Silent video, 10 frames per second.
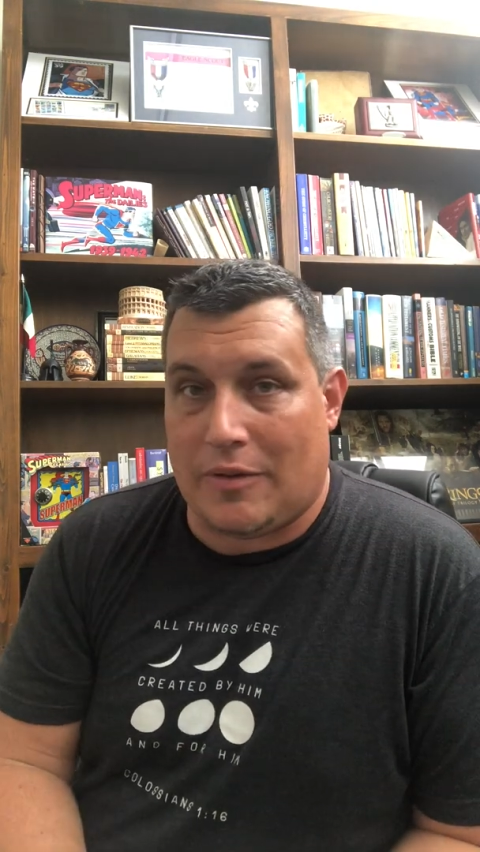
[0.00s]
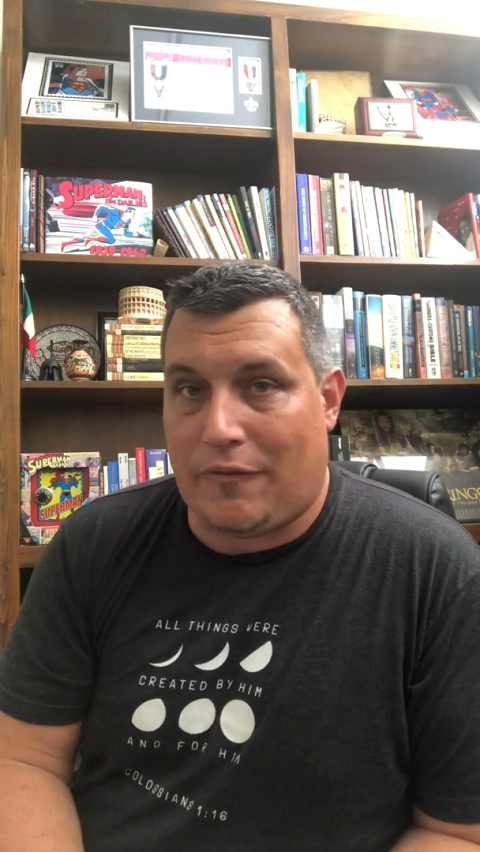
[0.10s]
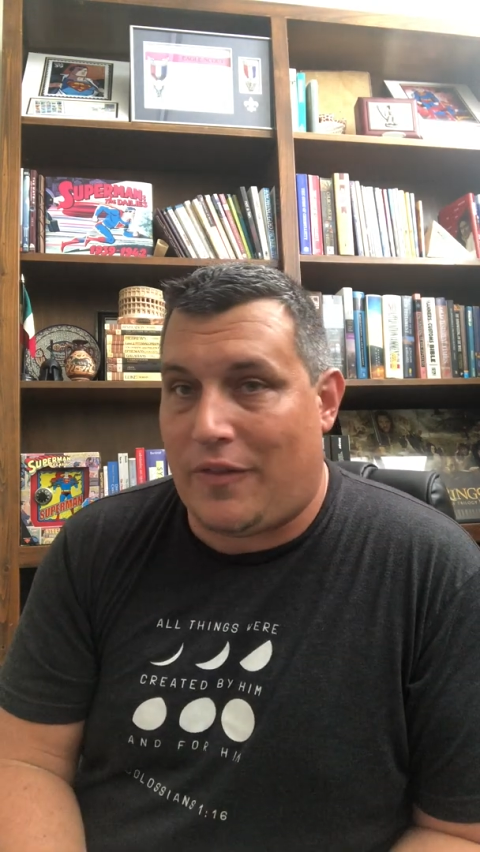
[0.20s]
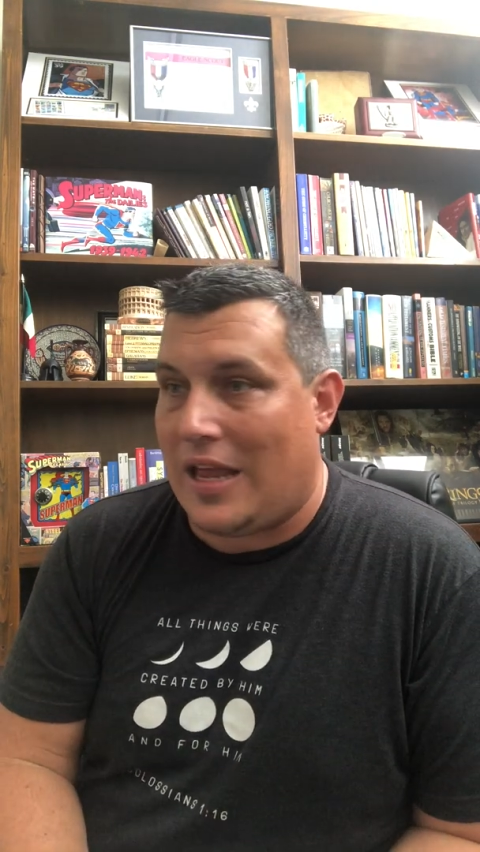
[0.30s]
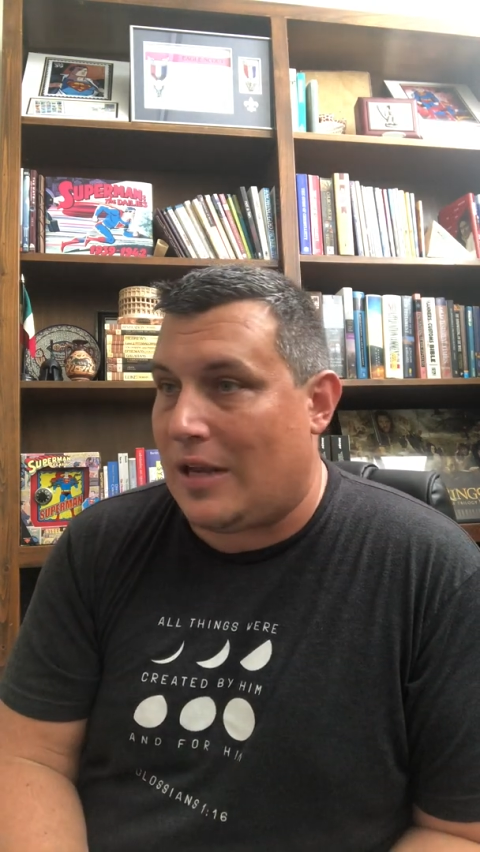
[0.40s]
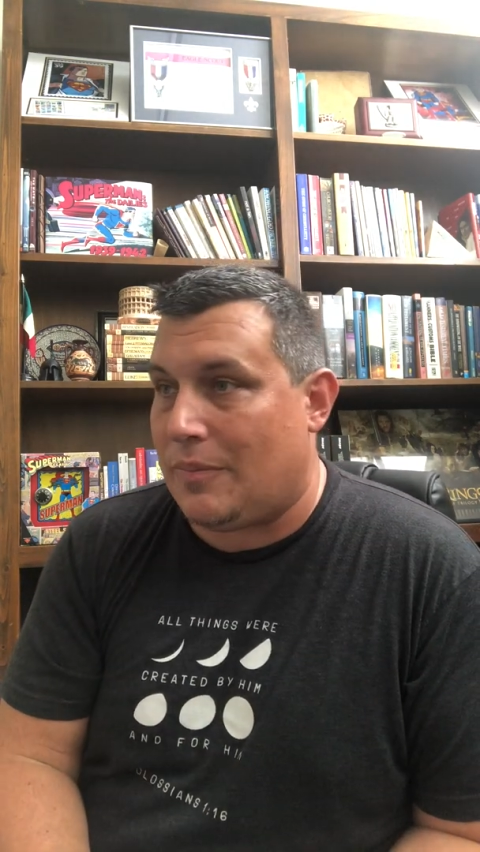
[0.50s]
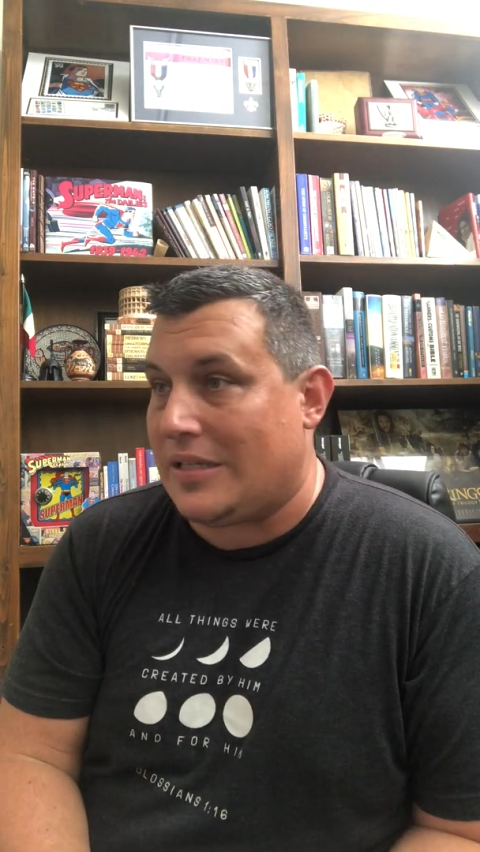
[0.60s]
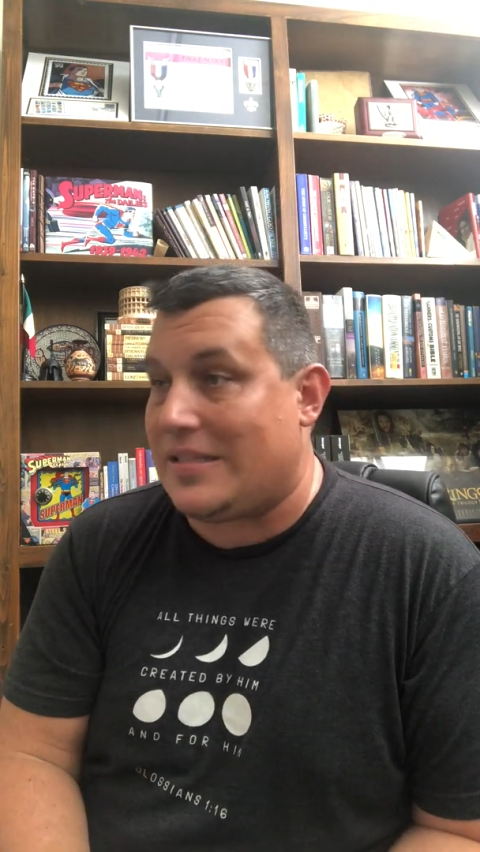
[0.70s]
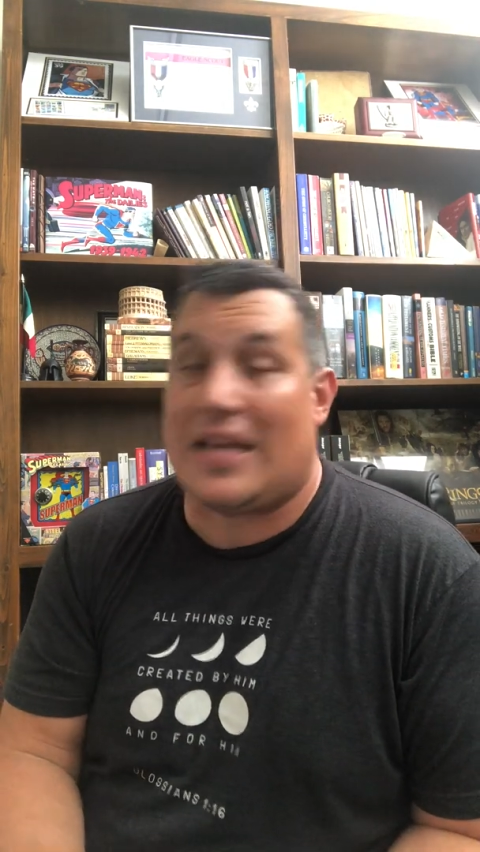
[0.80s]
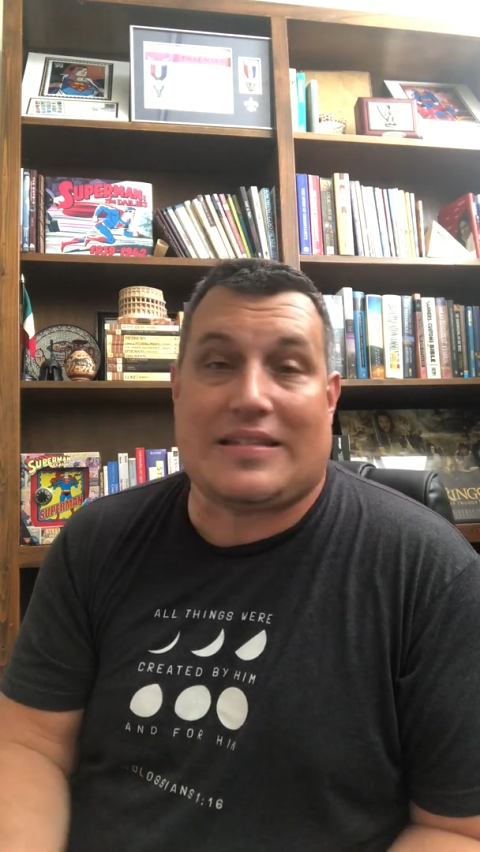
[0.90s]
If they had a
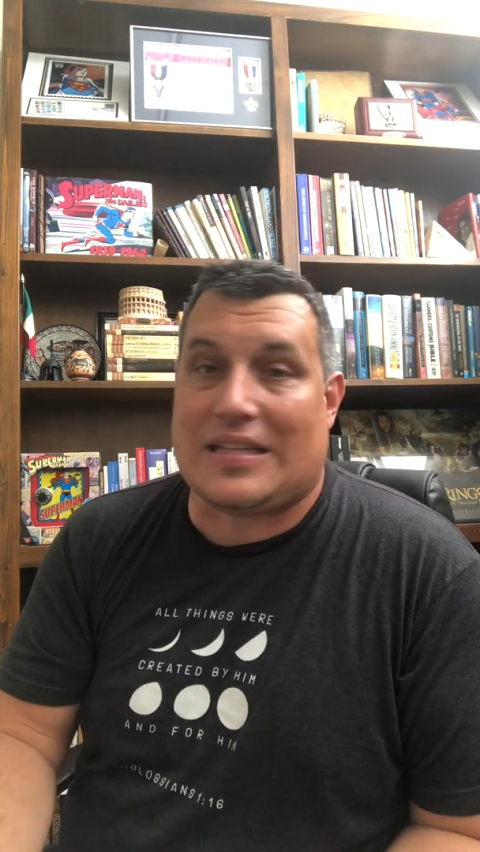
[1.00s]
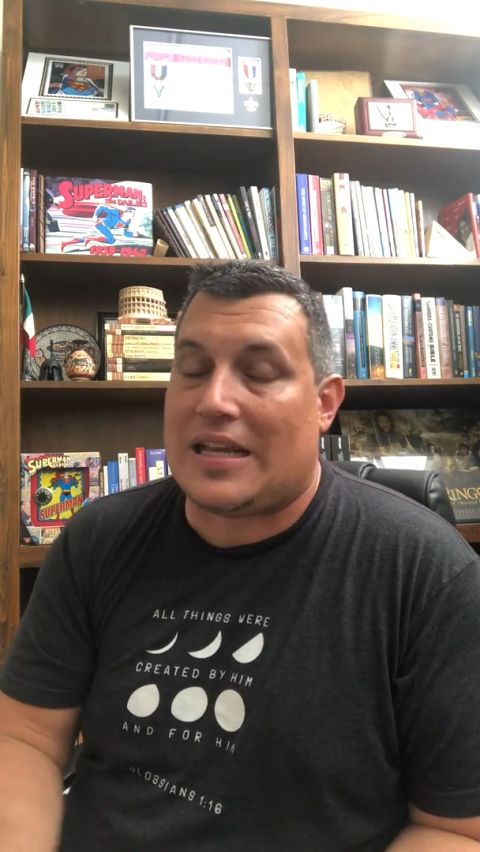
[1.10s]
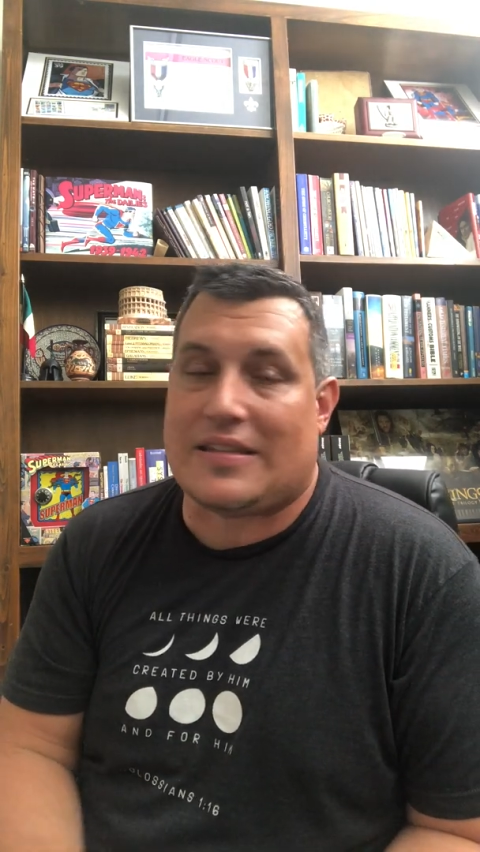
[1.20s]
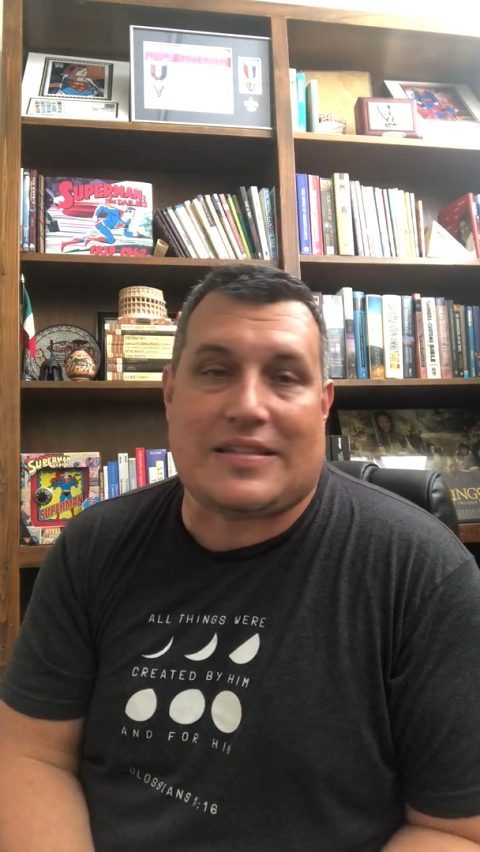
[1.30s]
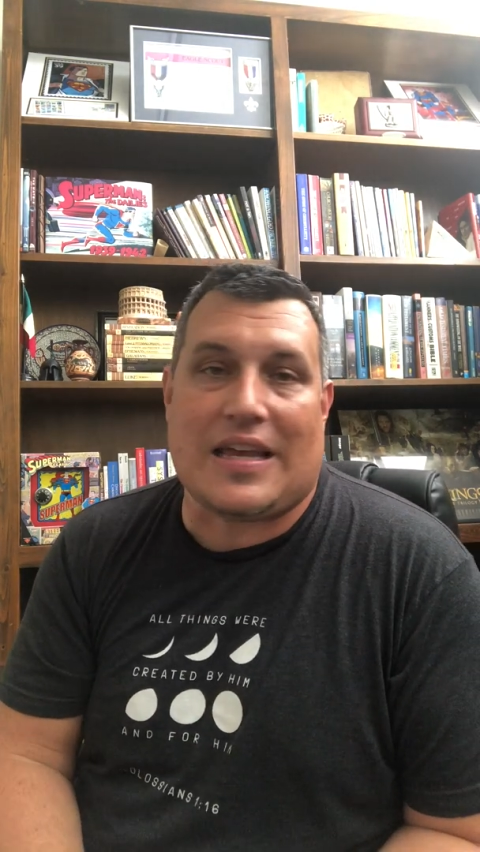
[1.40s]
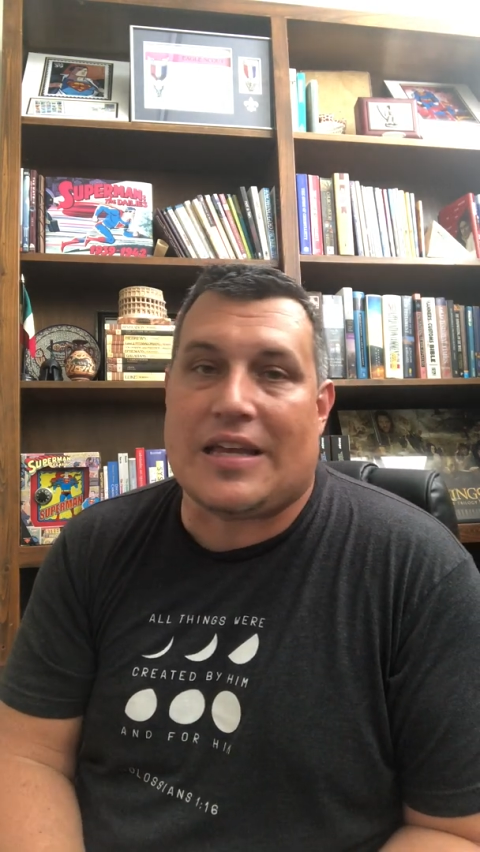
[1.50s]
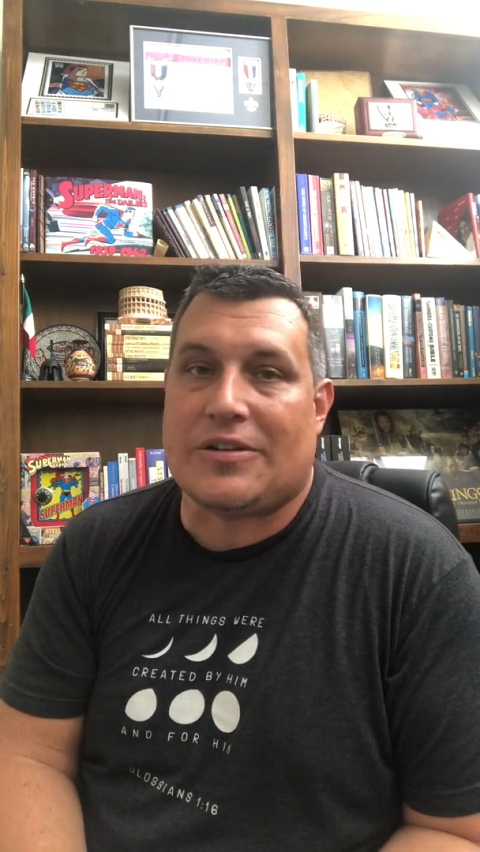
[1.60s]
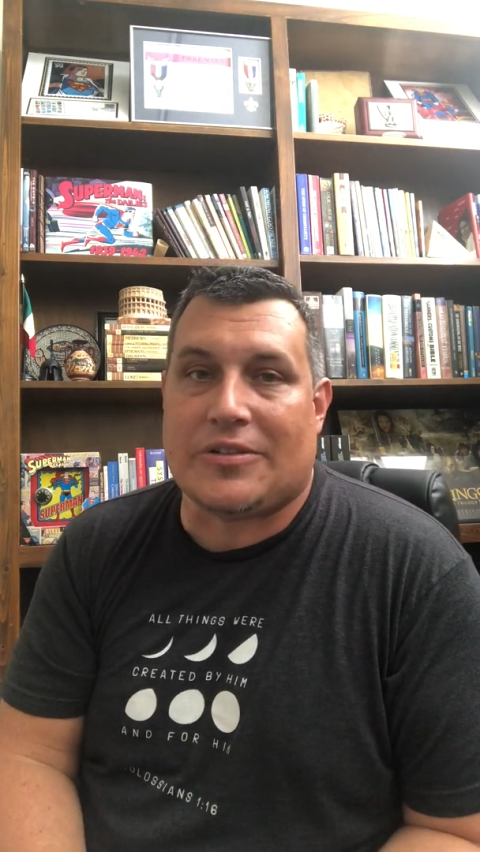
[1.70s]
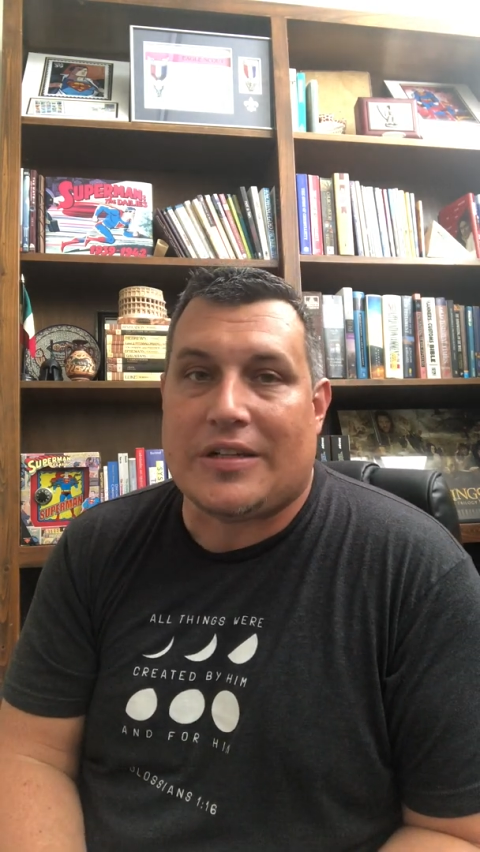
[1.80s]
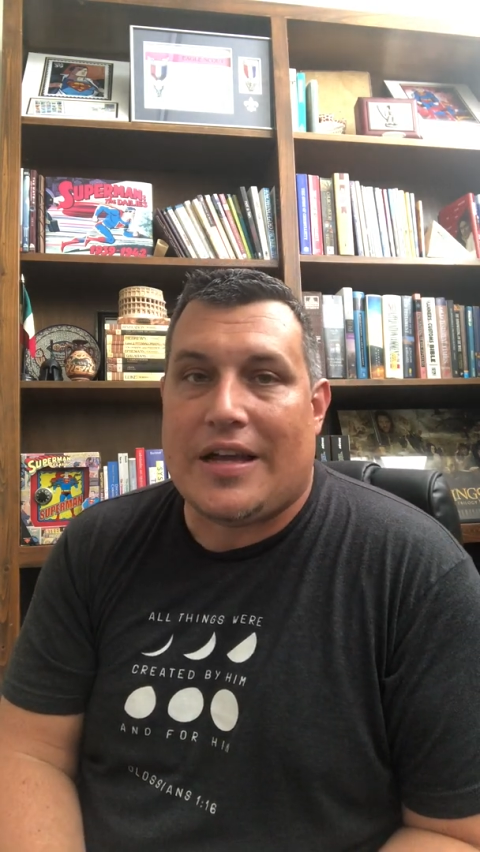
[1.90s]
big test the next day
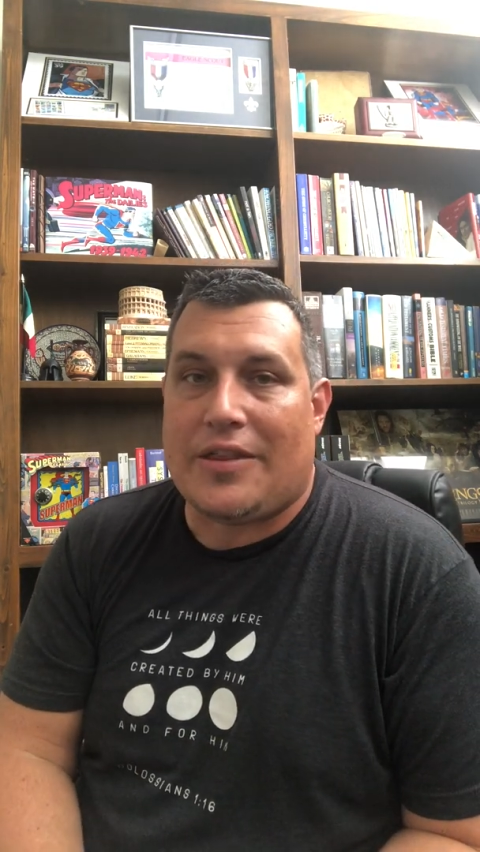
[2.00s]
or